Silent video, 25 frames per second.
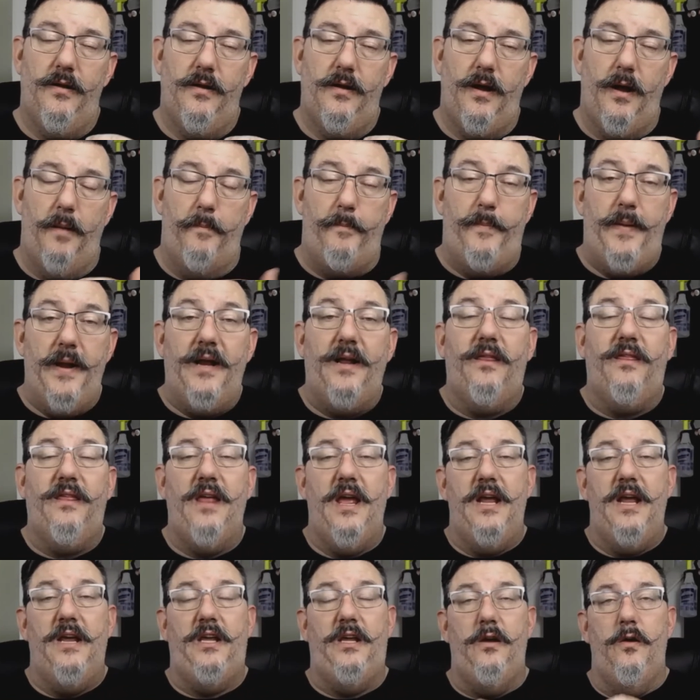A big
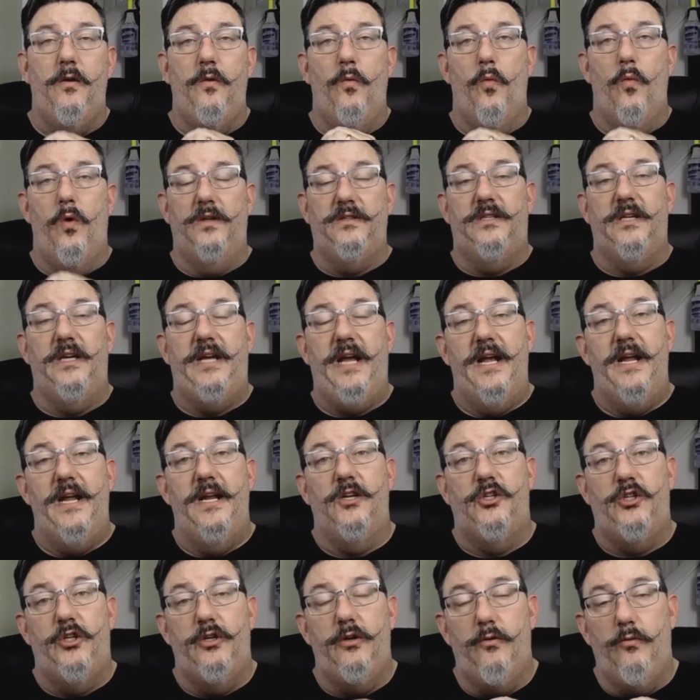thank you once
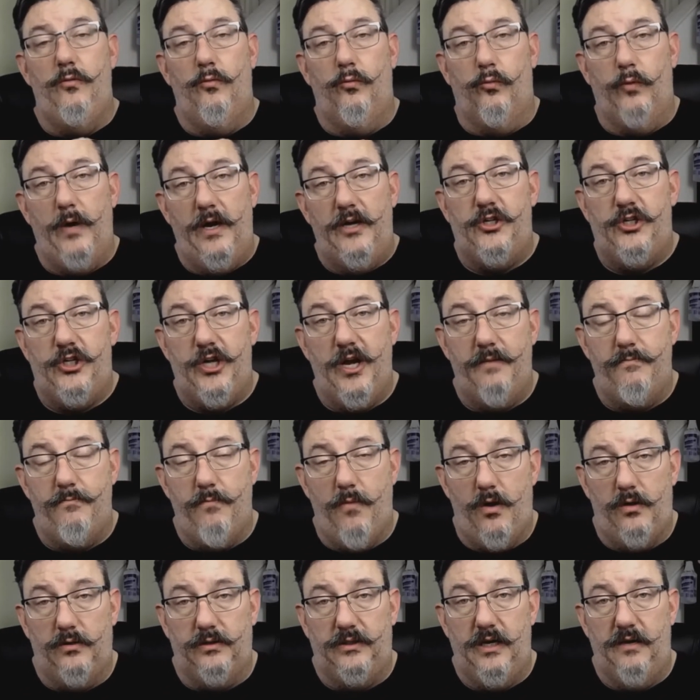again to Red Shed
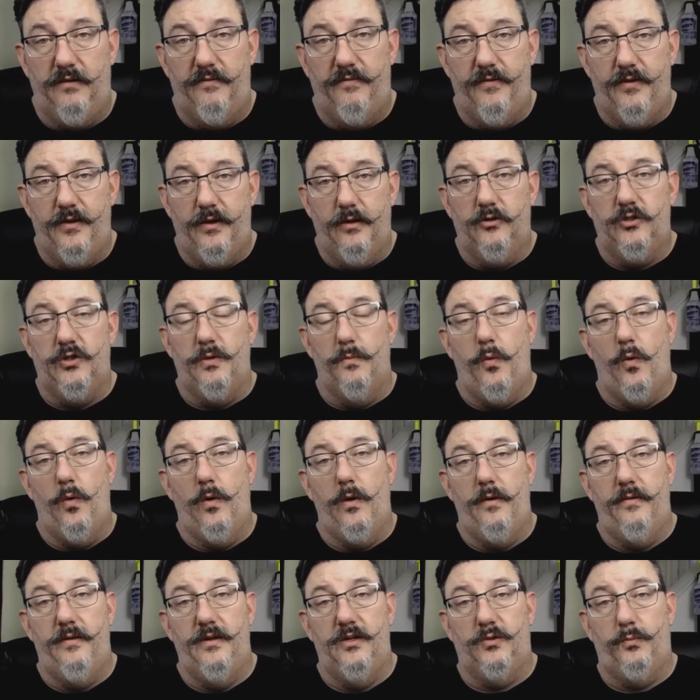Malting for their
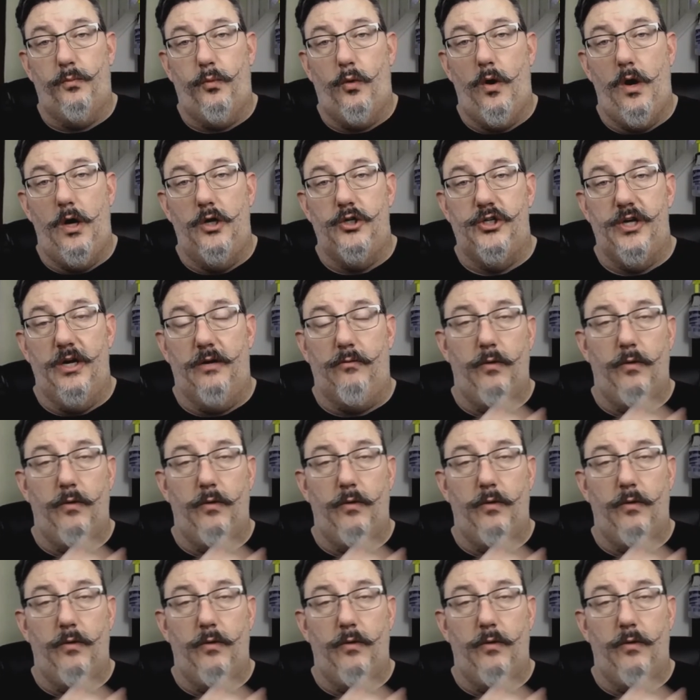support of this project.